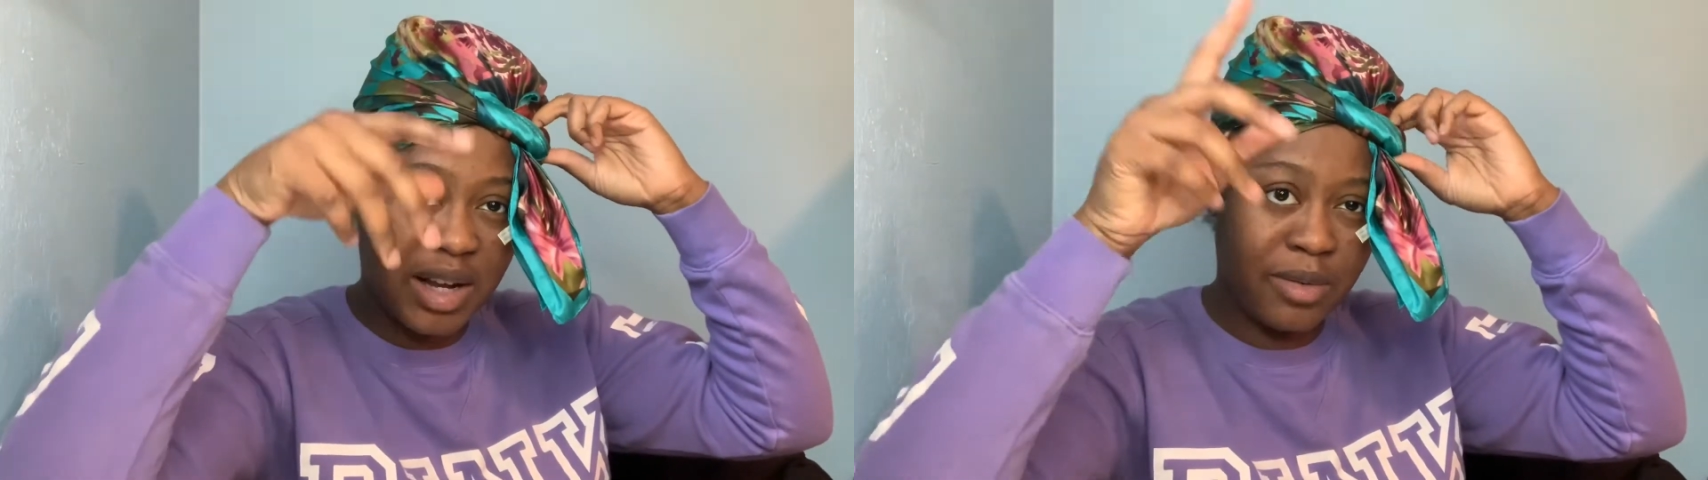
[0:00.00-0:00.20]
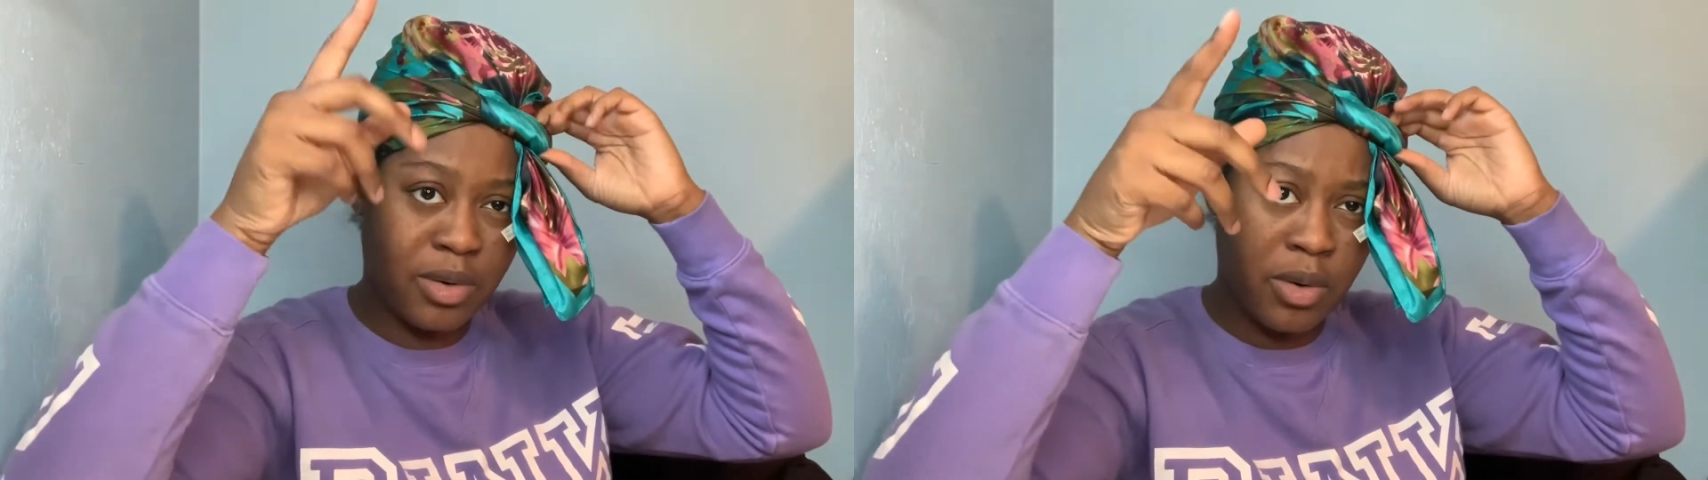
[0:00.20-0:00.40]
I
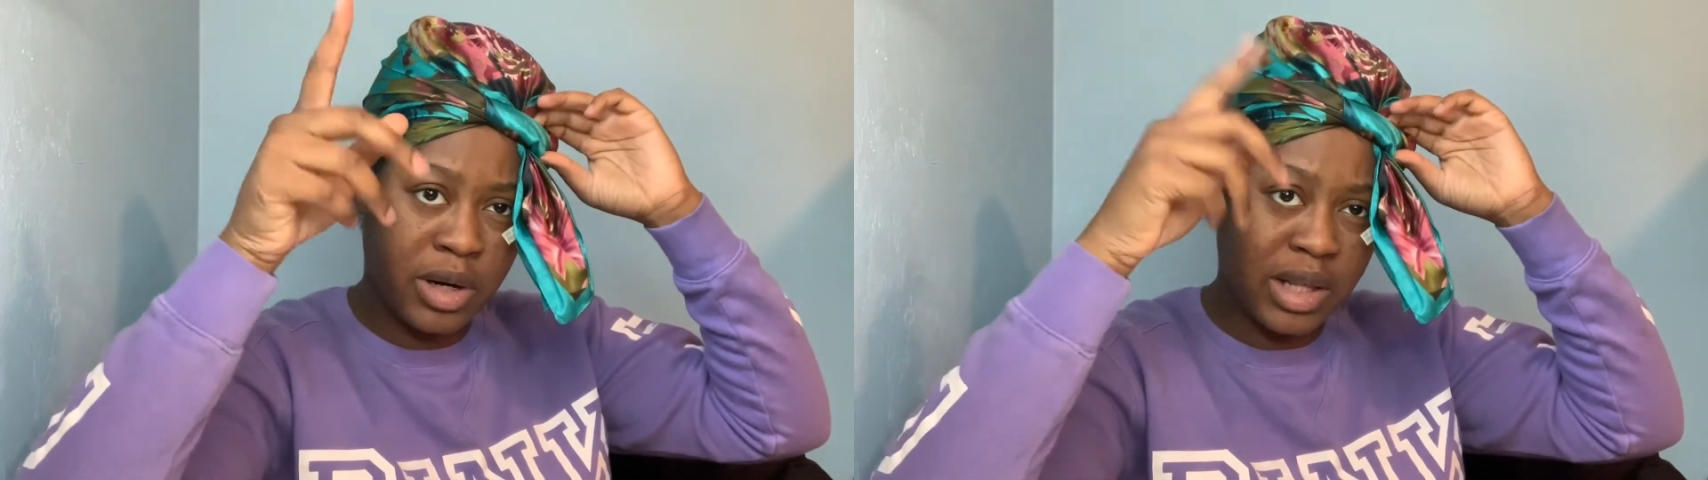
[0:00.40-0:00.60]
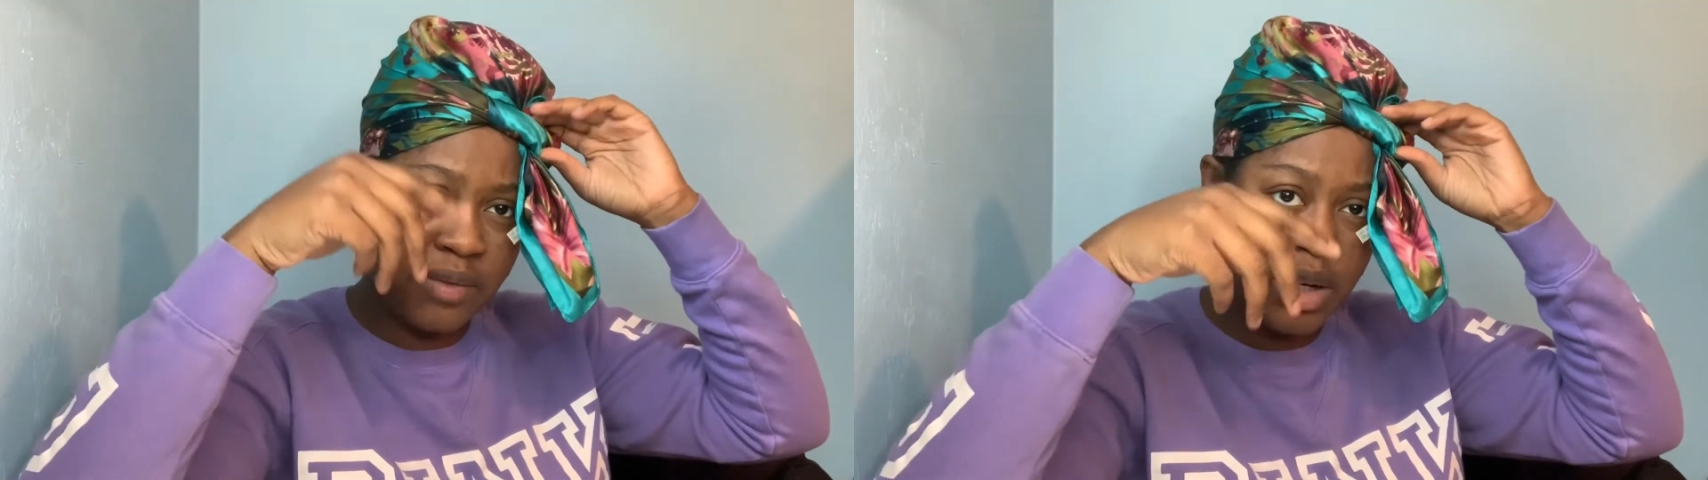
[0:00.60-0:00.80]

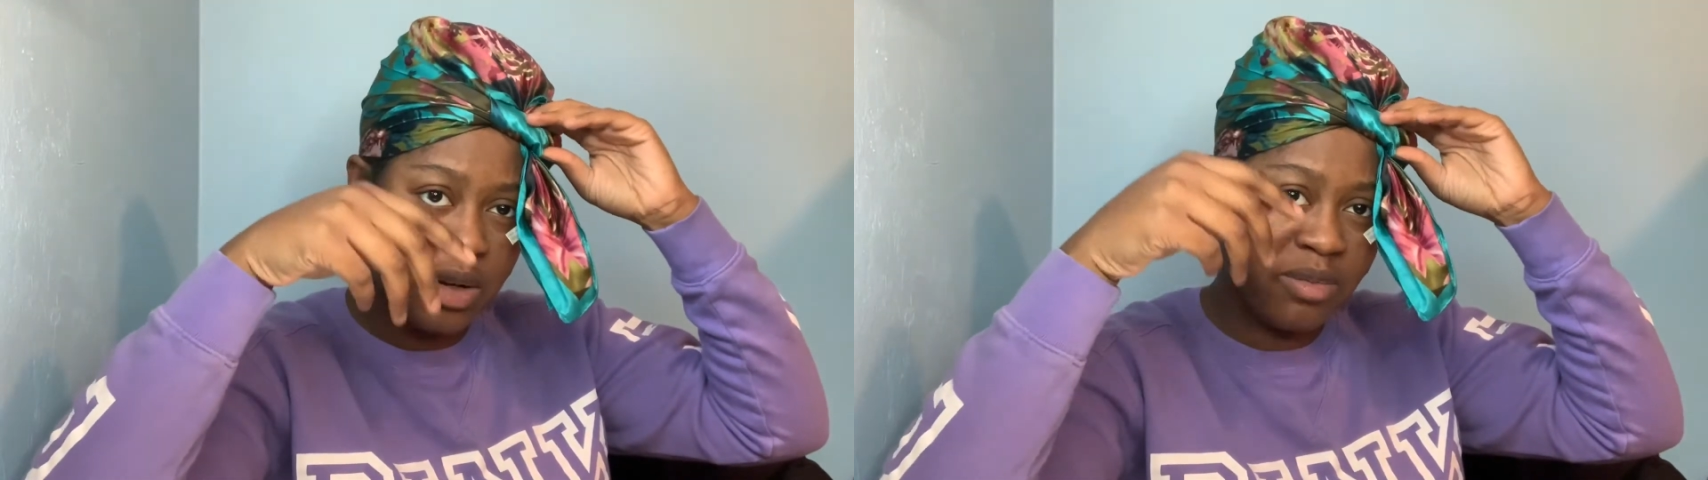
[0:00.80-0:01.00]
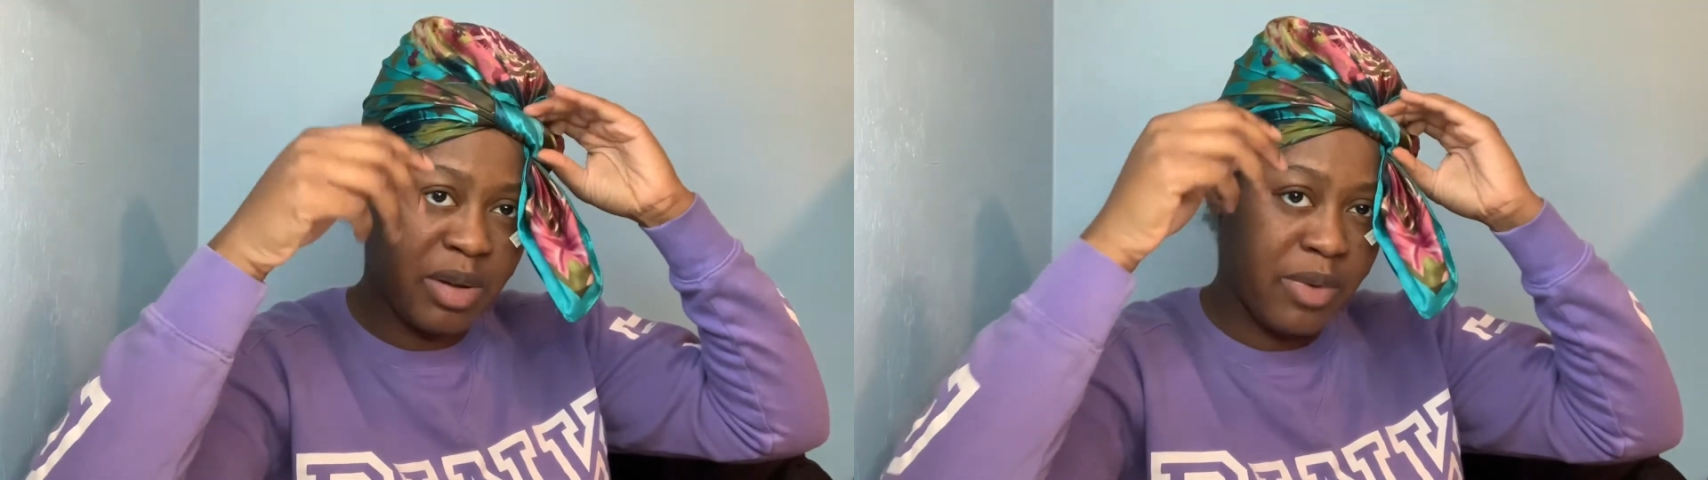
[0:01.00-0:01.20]
recorded that video
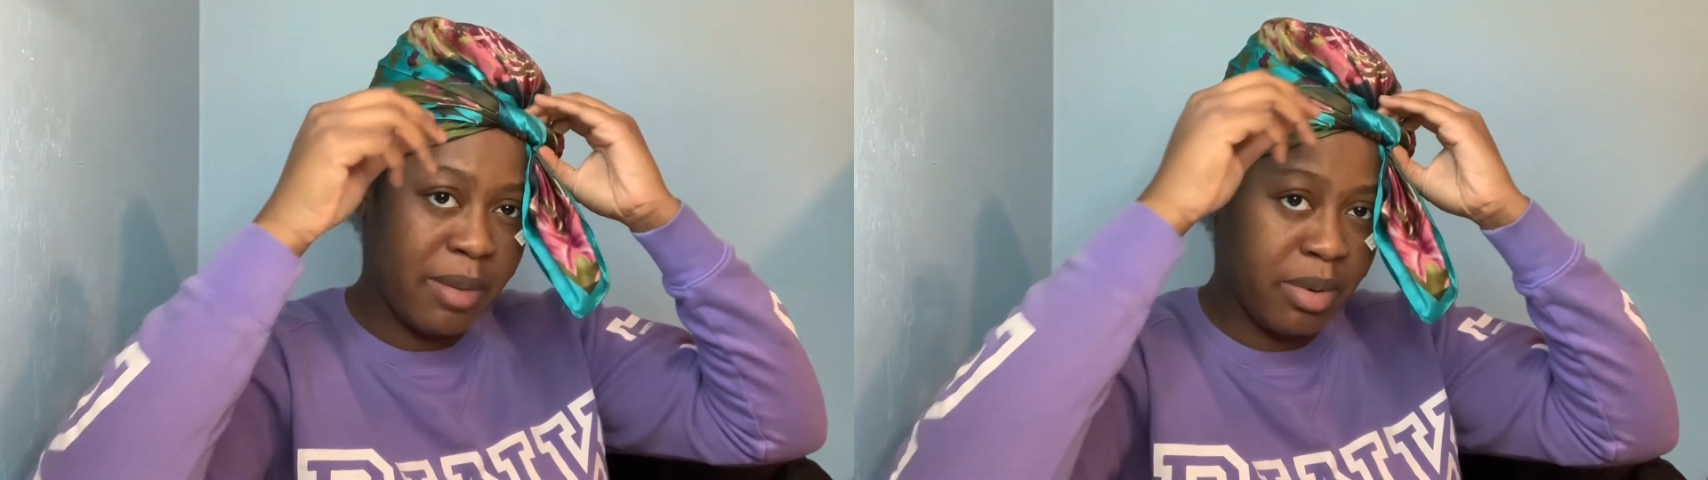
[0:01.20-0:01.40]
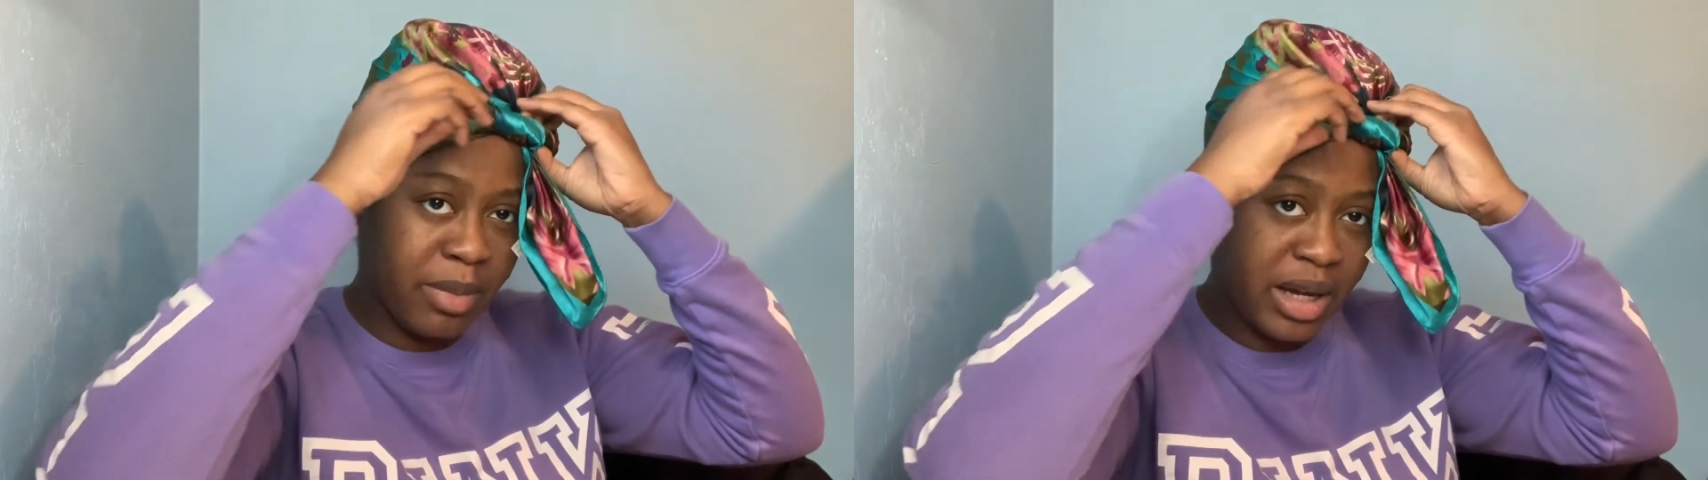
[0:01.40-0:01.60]
of me
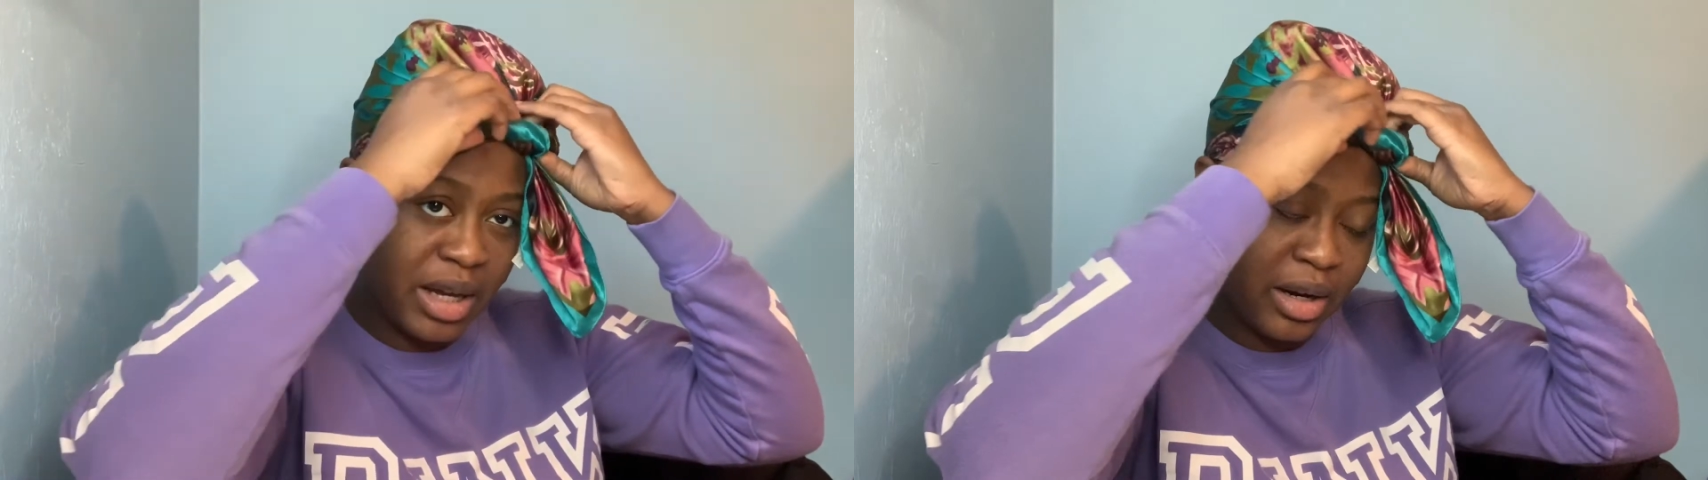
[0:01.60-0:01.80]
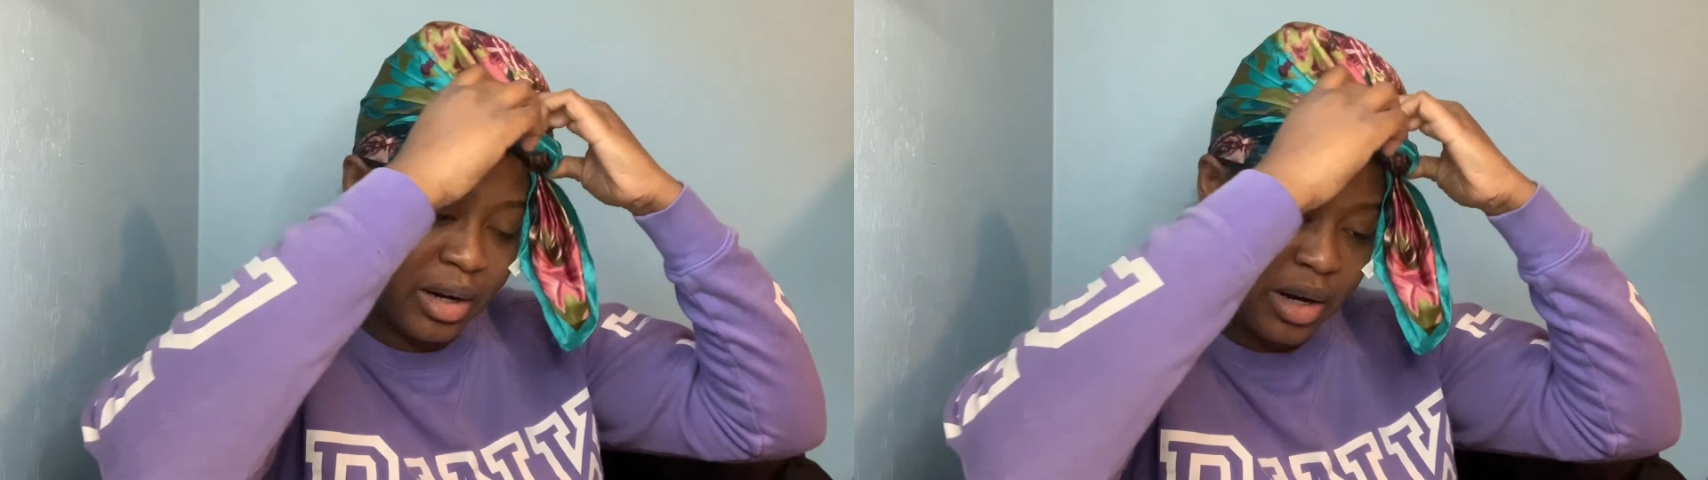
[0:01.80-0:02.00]
wrapping my hair.